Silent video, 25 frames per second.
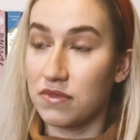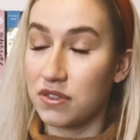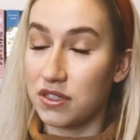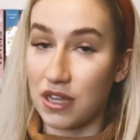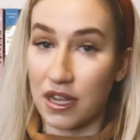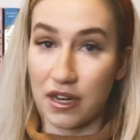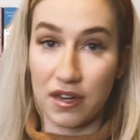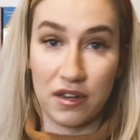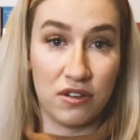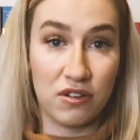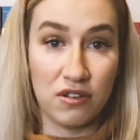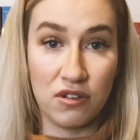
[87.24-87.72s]

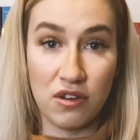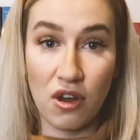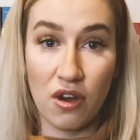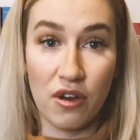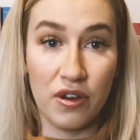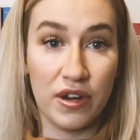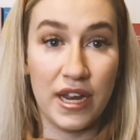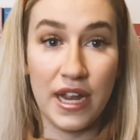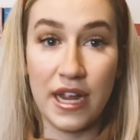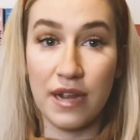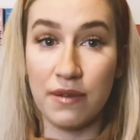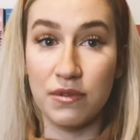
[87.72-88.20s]
second to
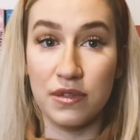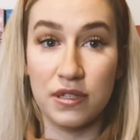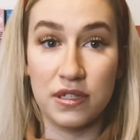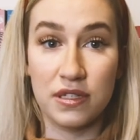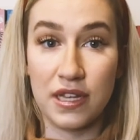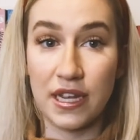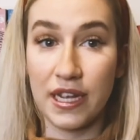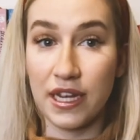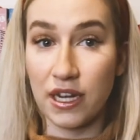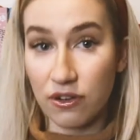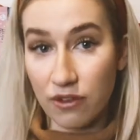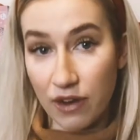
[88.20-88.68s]
none. It was
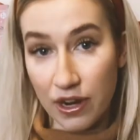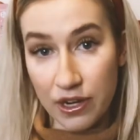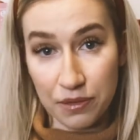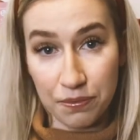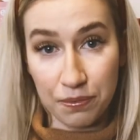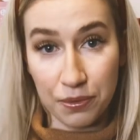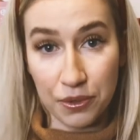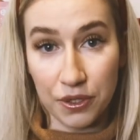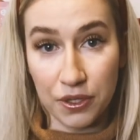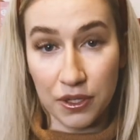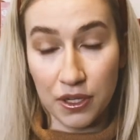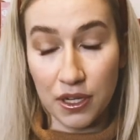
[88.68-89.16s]

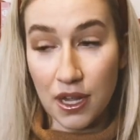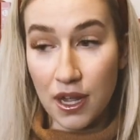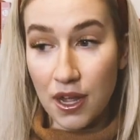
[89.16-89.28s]
incredible.